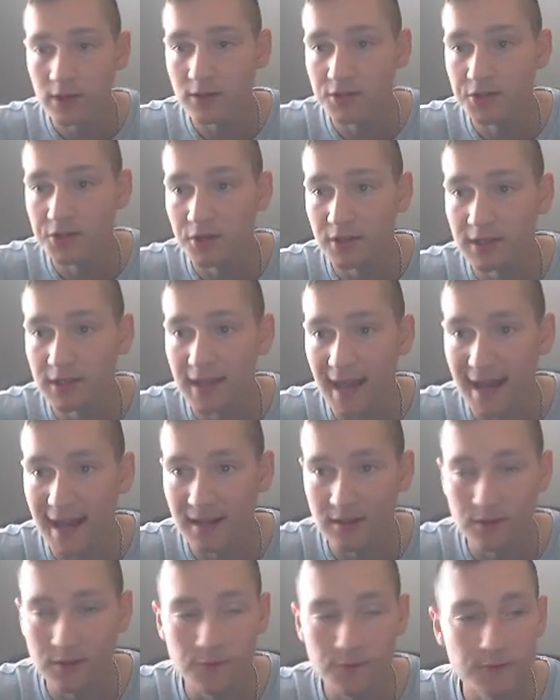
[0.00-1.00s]
trading
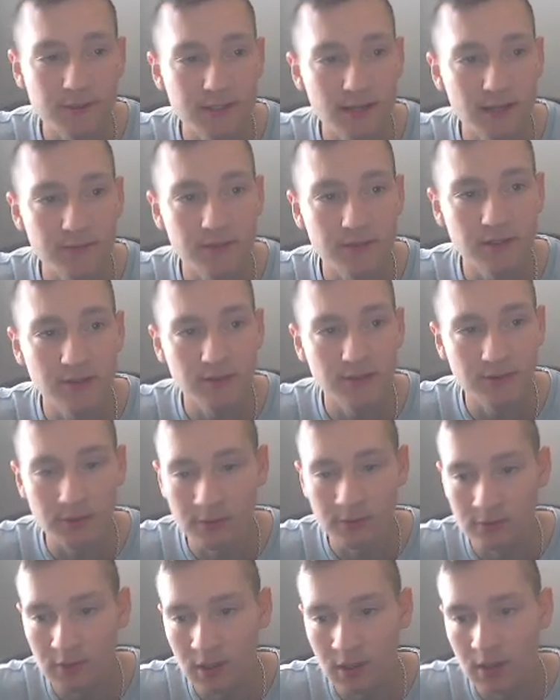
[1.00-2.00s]
at two
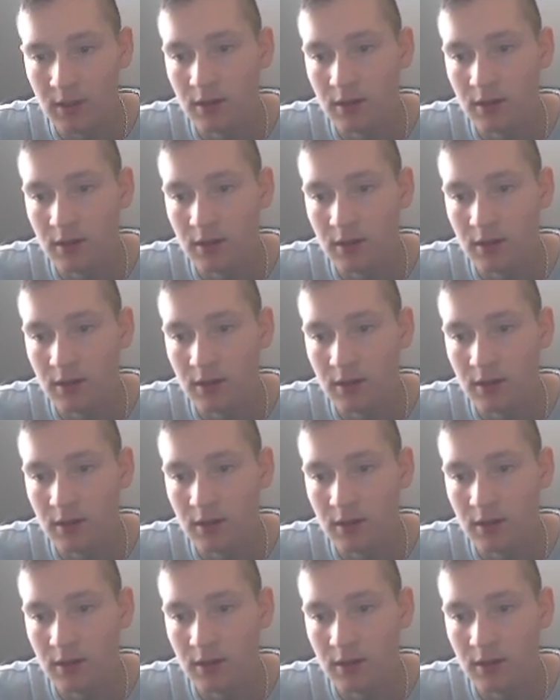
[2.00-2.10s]
seventy-two.